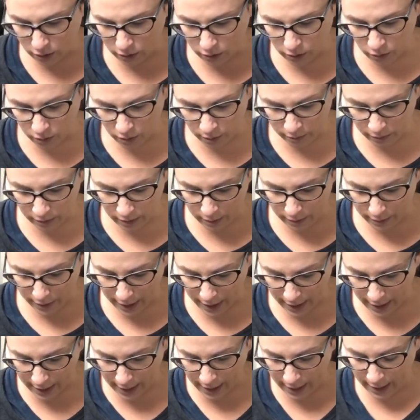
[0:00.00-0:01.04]
normally
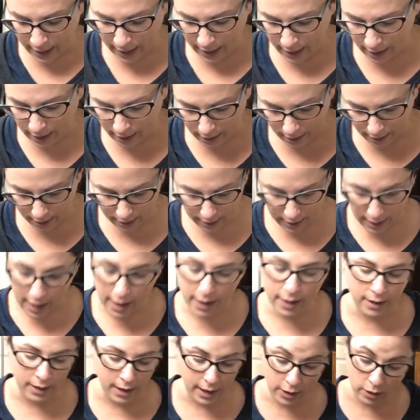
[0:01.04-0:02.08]
buy
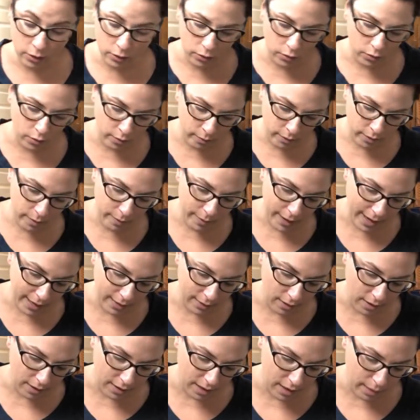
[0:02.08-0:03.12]

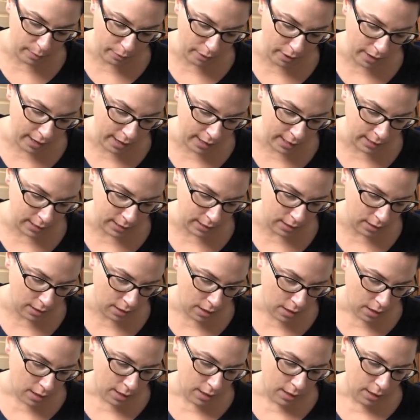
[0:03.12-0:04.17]
Lucky brand
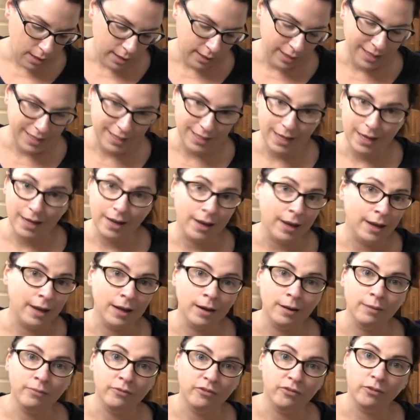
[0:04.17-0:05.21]
unless I can get
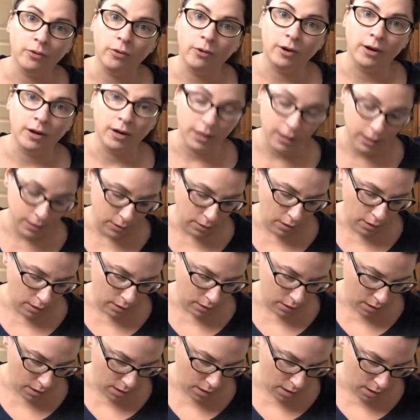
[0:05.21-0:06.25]
them for a
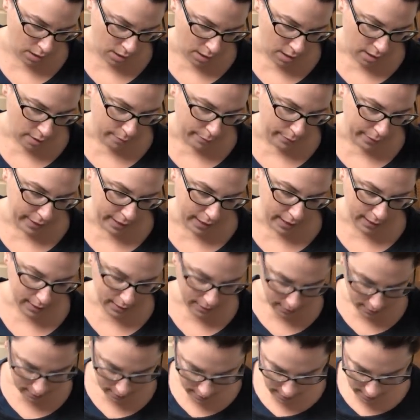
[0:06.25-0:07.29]
dollar, but
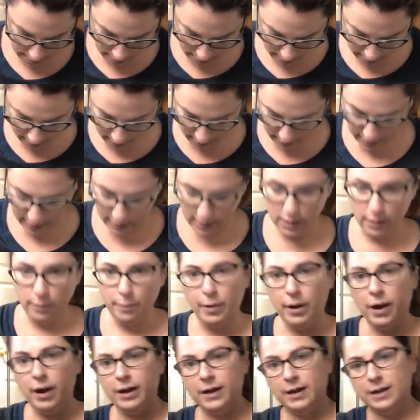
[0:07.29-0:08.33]
I like the
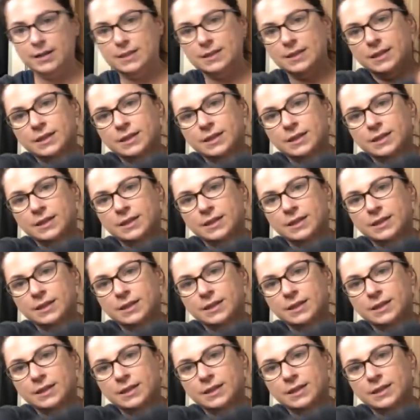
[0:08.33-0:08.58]
pockets on